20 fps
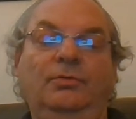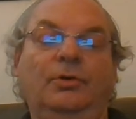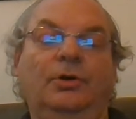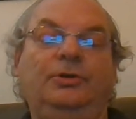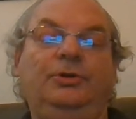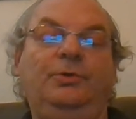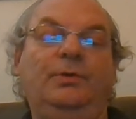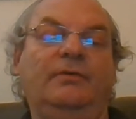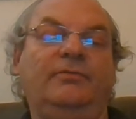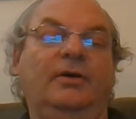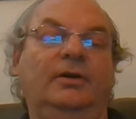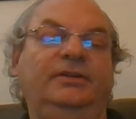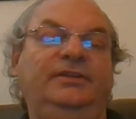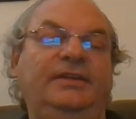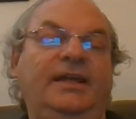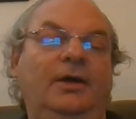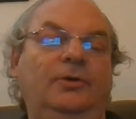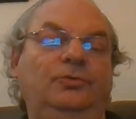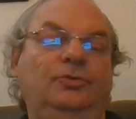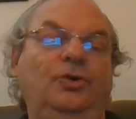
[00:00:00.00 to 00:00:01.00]
or do you have
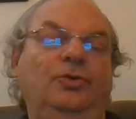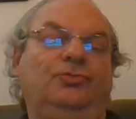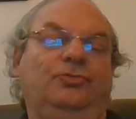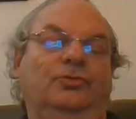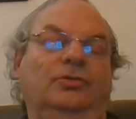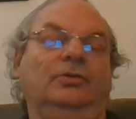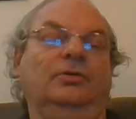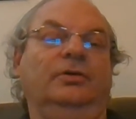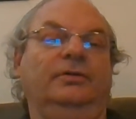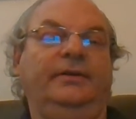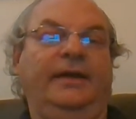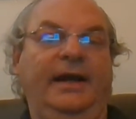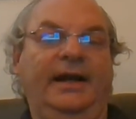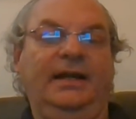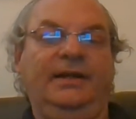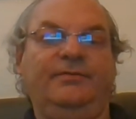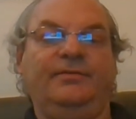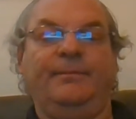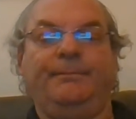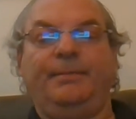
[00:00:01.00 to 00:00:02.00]
a neutral or
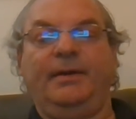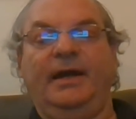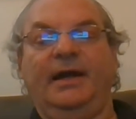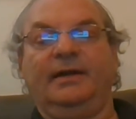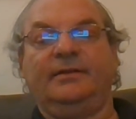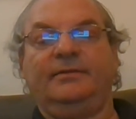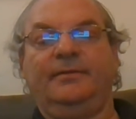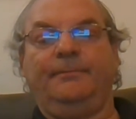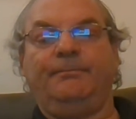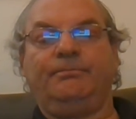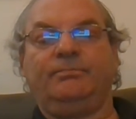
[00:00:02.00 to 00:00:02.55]
negative impact?